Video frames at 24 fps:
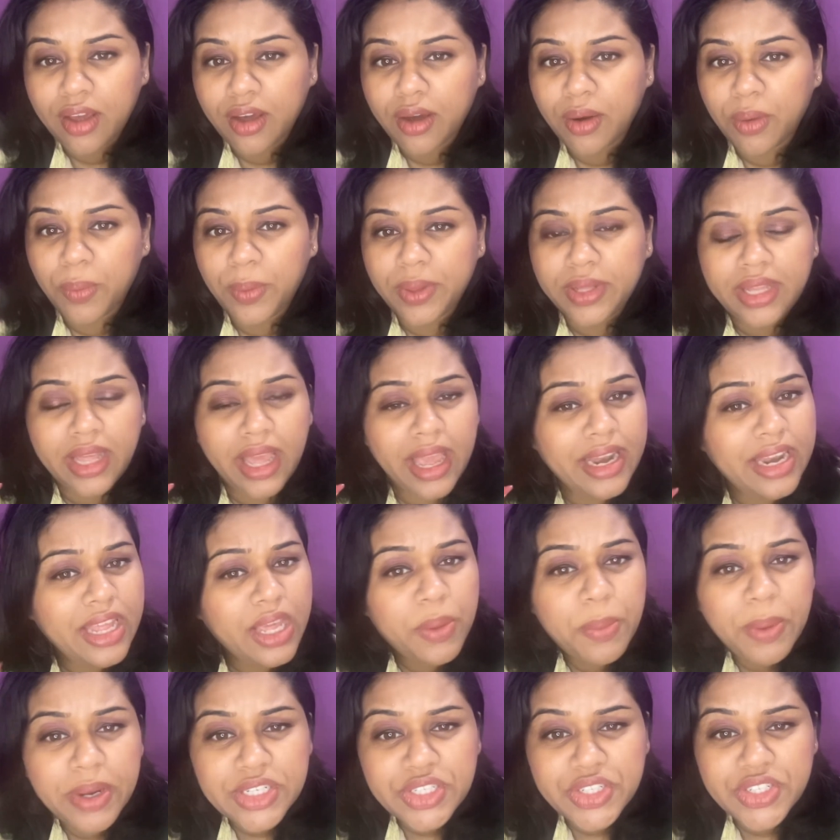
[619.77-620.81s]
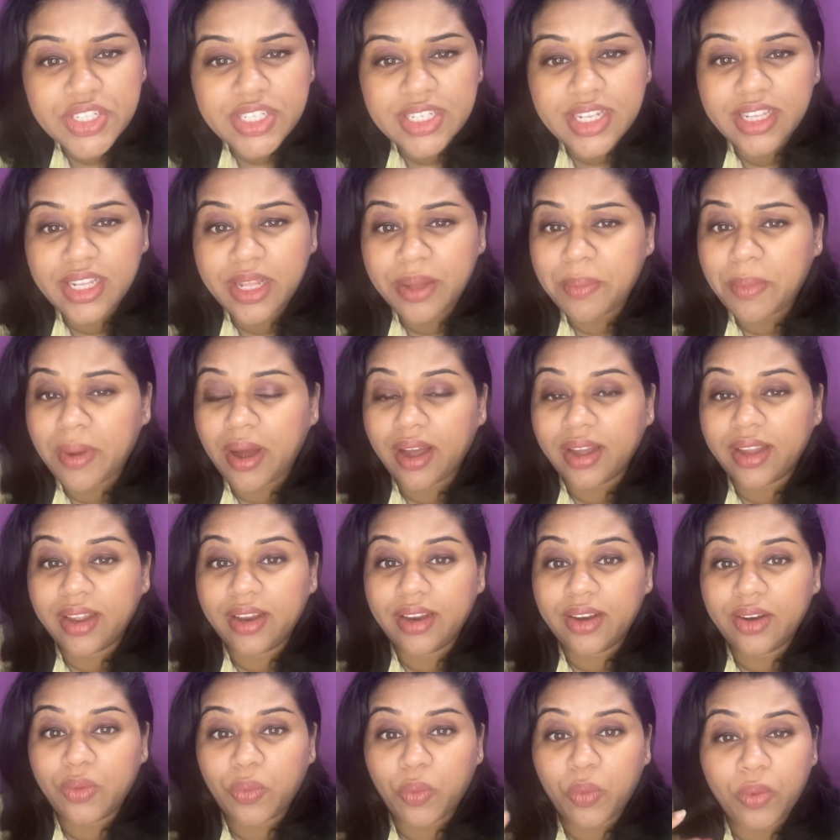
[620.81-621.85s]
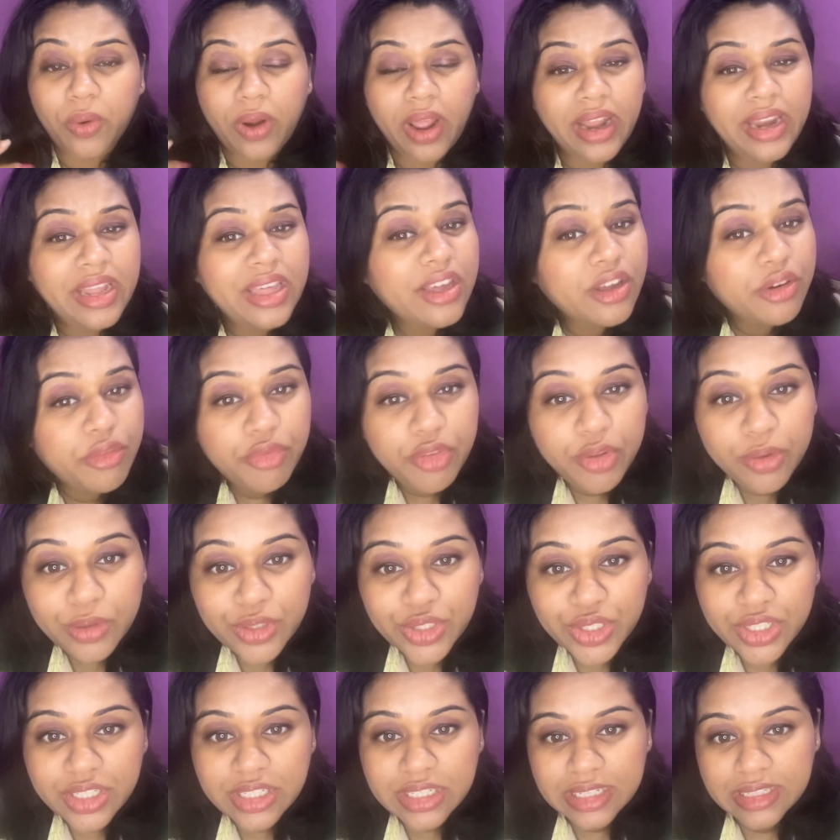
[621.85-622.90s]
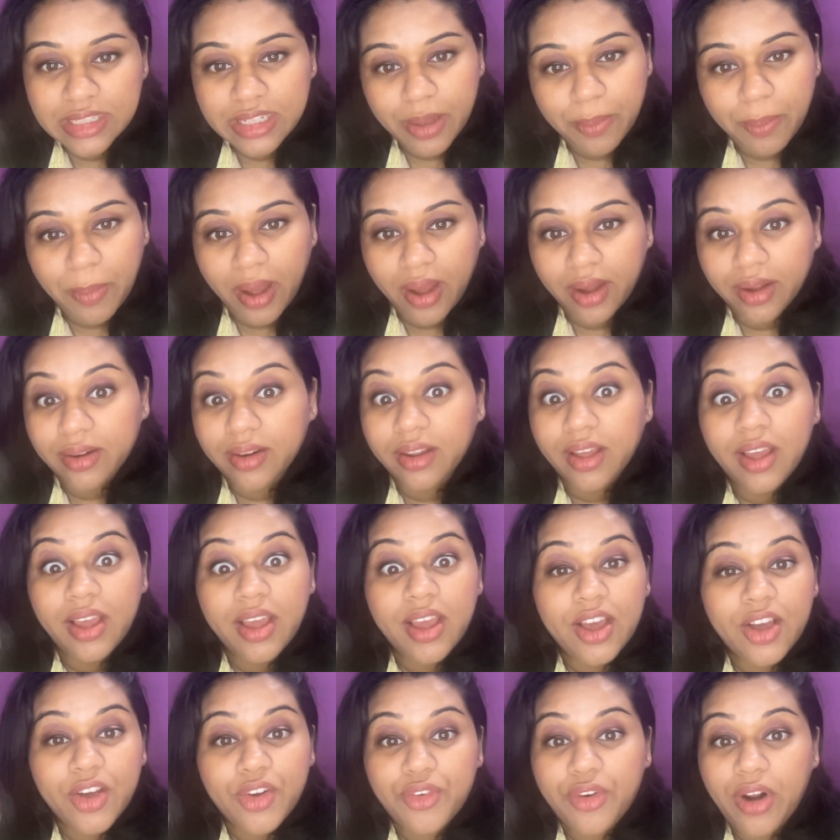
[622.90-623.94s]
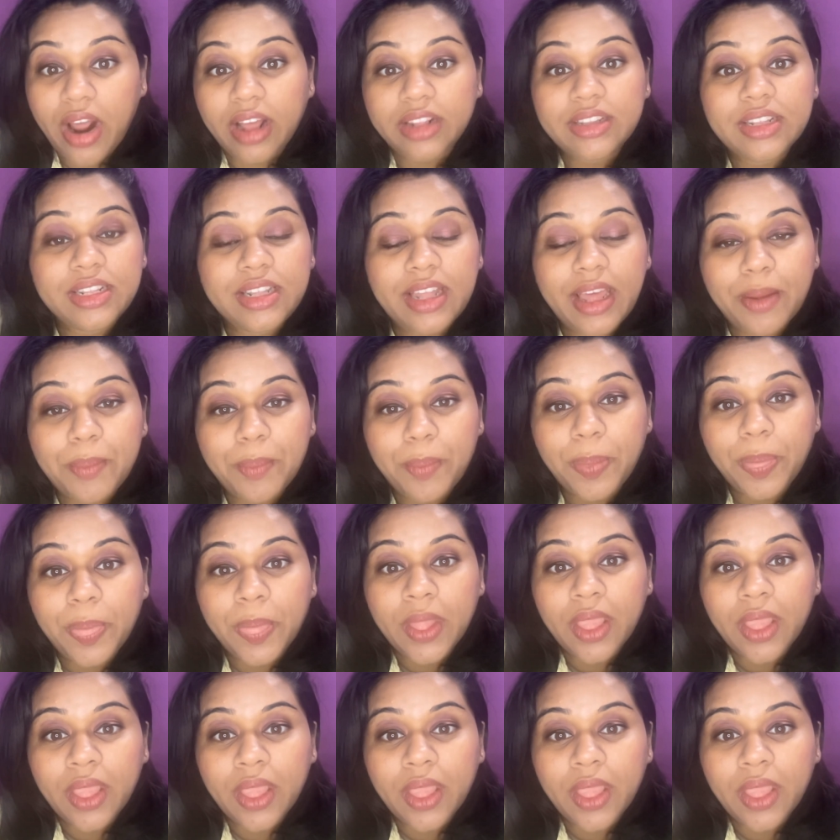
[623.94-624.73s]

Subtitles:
with any questions in their mind or any confusions in their mind, rather than